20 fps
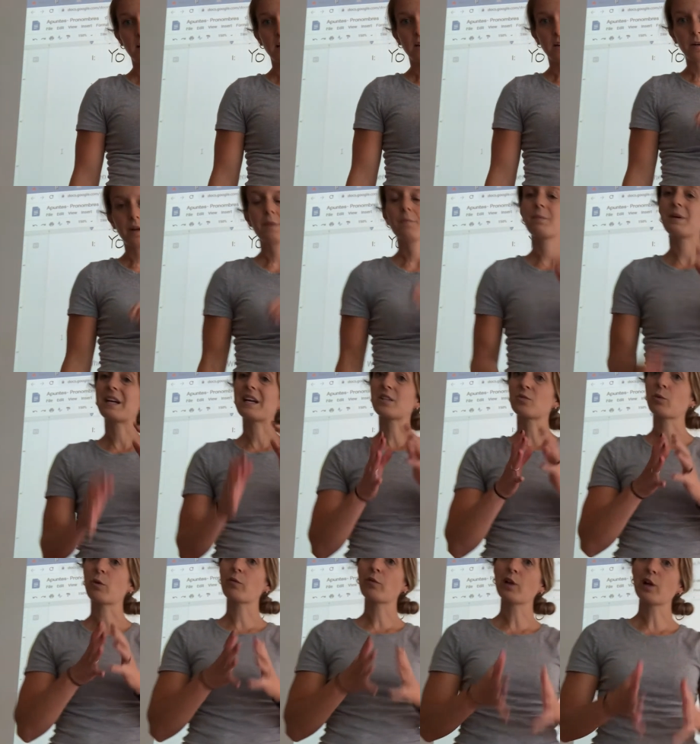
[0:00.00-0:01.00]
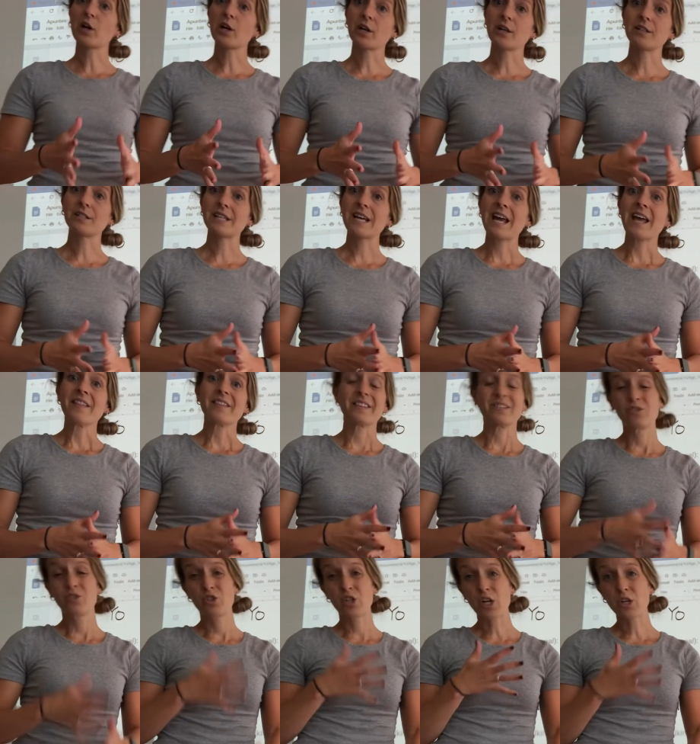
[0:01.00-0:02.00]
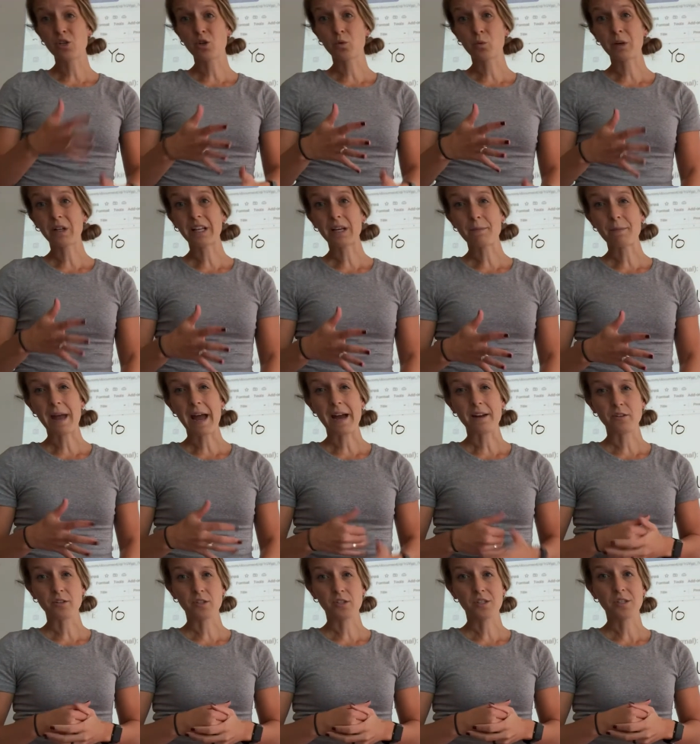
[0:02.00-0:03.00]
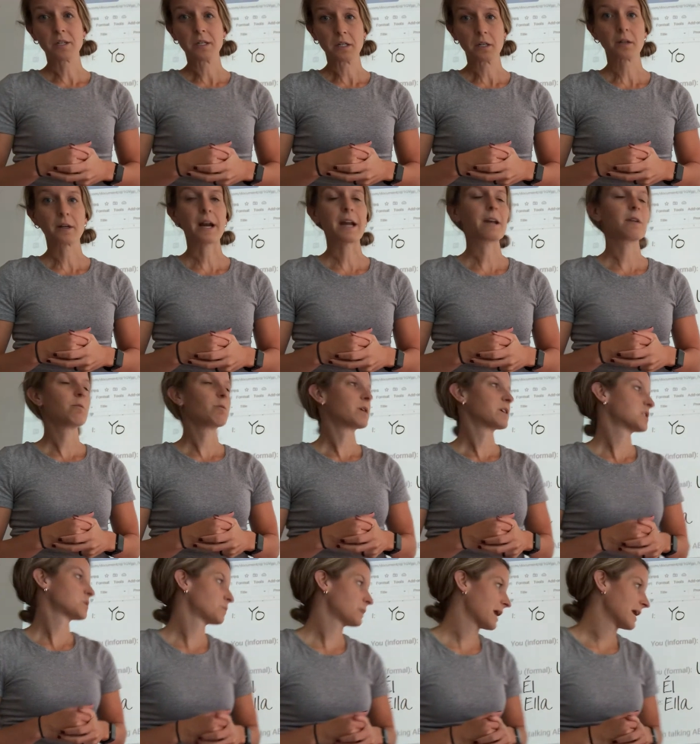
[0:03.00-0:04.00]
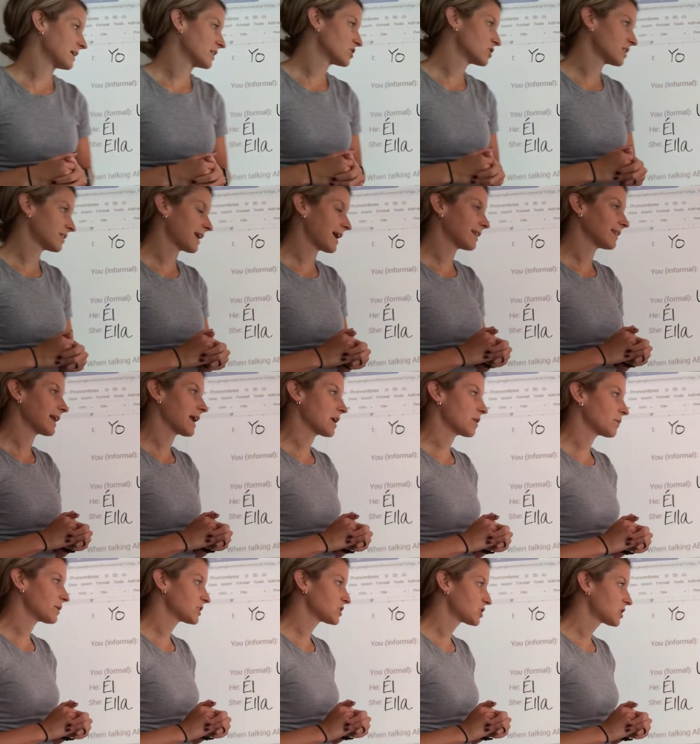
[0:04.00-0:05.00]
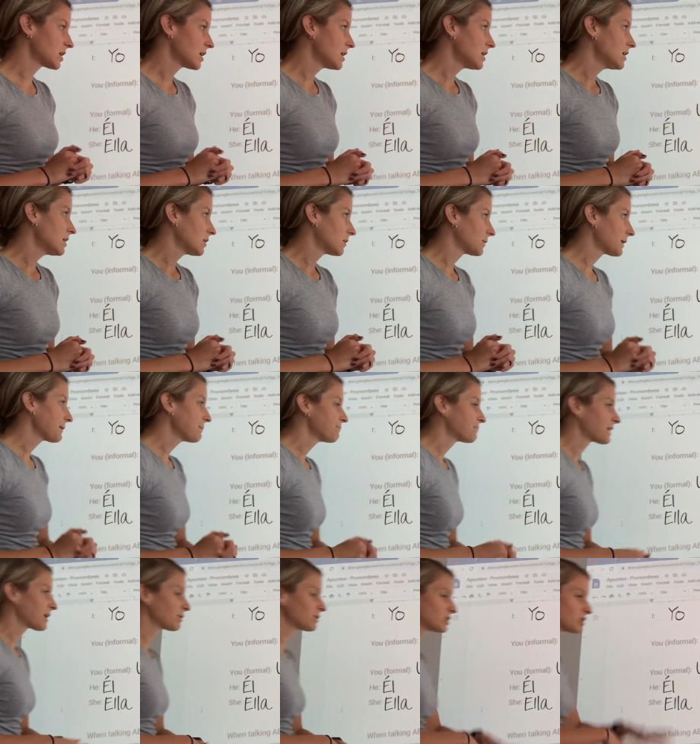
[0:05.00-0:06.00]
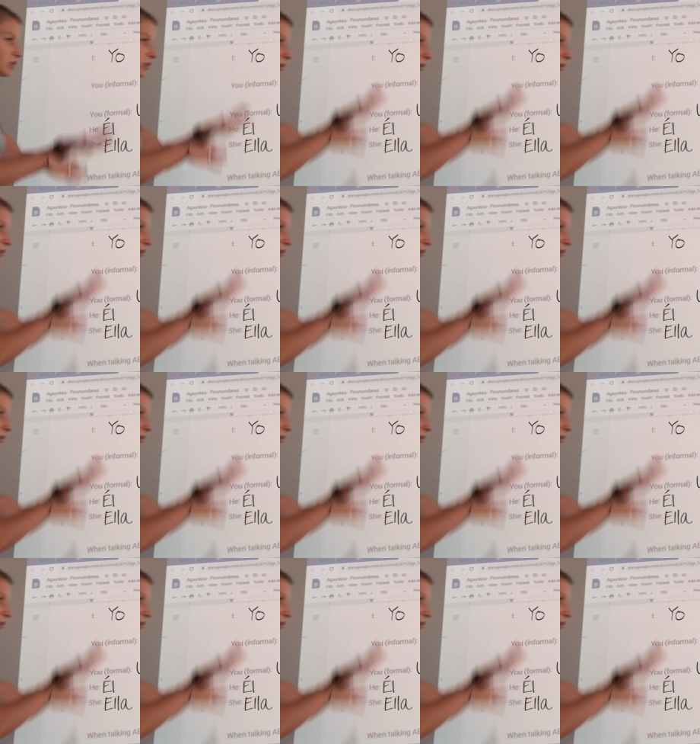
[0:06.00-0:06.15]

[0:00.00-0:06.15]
all right, because we've learned that gender really matters, all right, with Spanish and that language, all right? I want you to